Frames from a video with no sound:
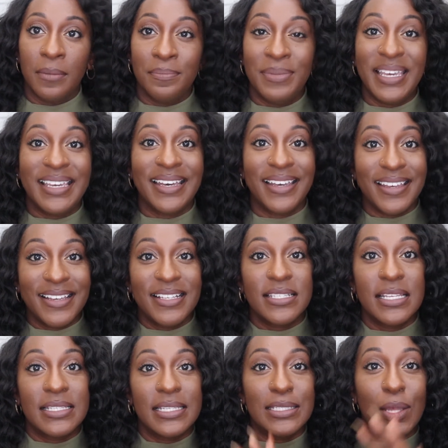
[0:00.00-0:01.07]
Because
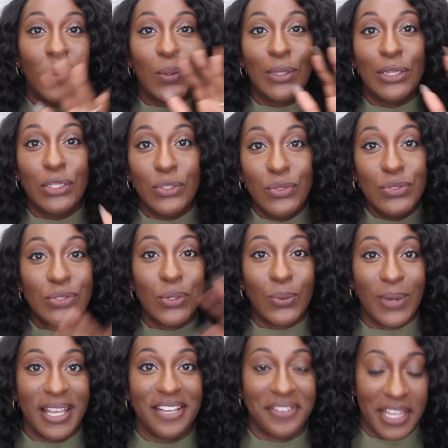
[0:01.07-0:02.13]
this is a looser
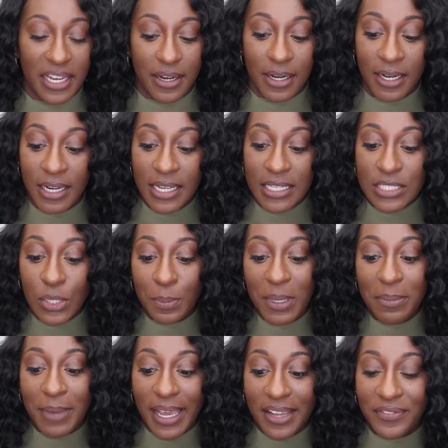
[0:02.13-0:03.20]
wave hair. So
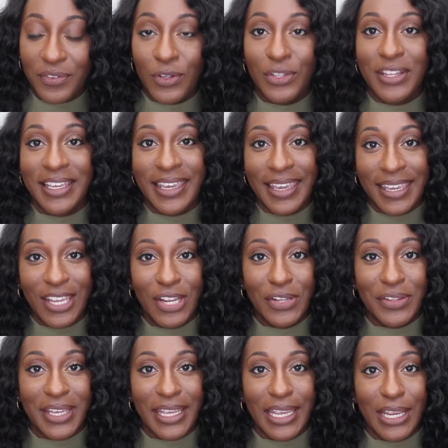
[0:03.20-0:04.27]
be mindful, the
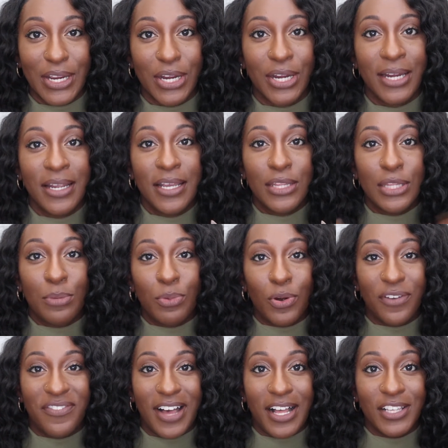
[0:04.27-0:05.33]
kinkier the hair, the
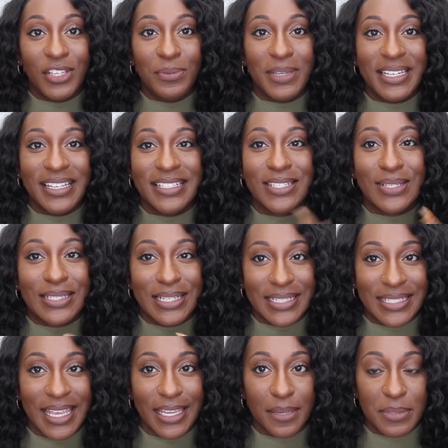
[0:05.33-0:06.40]
more volume it is, so it's gonna
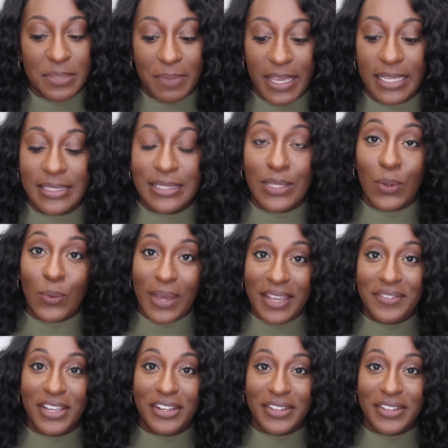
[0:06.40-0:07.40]
take up space. The wavier